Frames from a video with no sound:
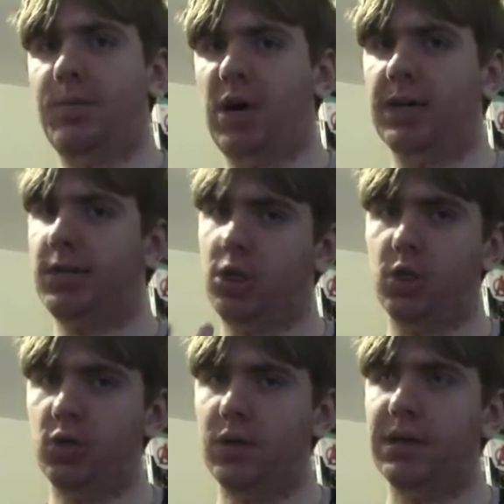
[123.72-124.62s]
part
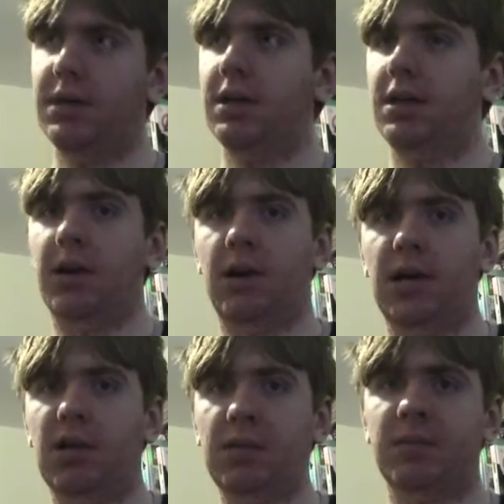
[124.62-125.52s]
2.
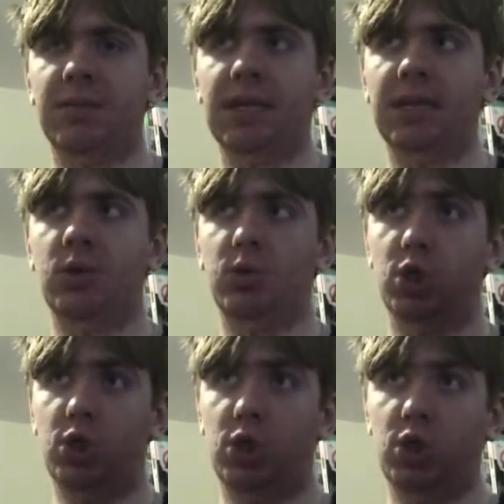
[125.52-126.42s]
It'll be coming
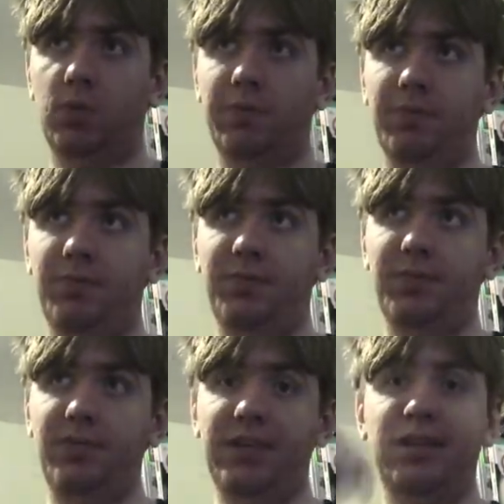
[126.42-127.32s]
out
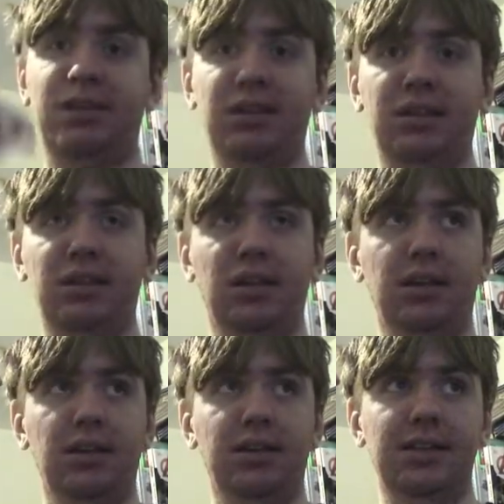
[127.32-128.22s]
this
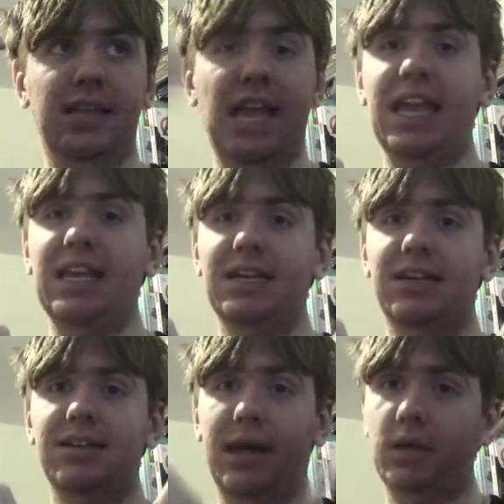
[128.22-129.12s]
day,
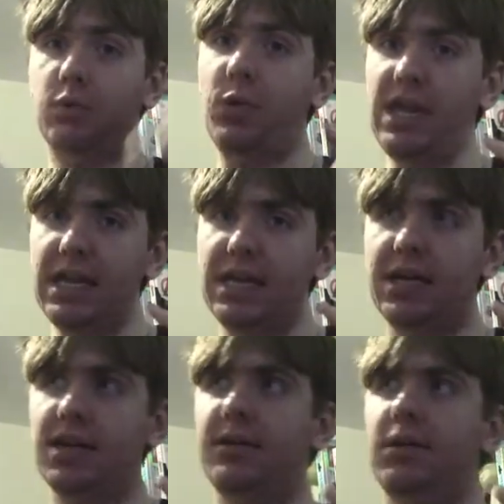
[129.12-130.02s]
next
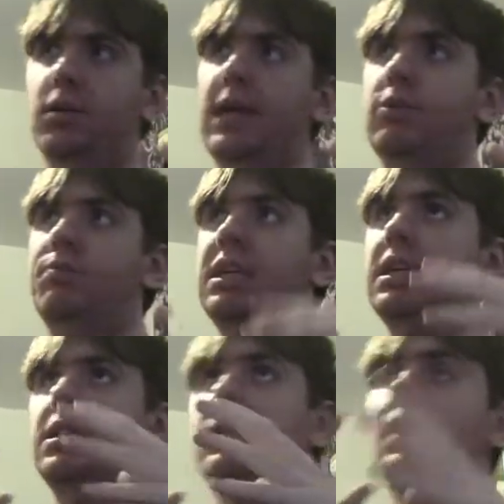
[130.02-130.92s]
week. So that would
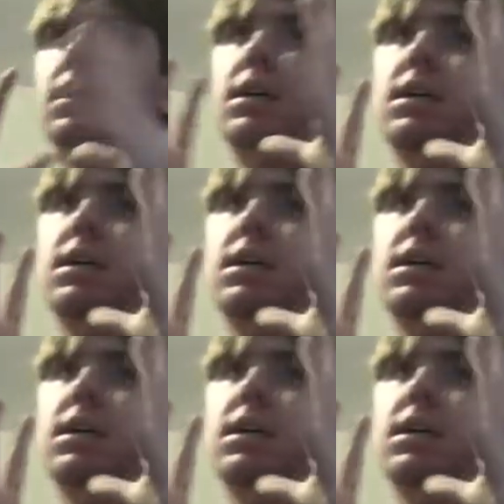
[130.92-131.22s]
be...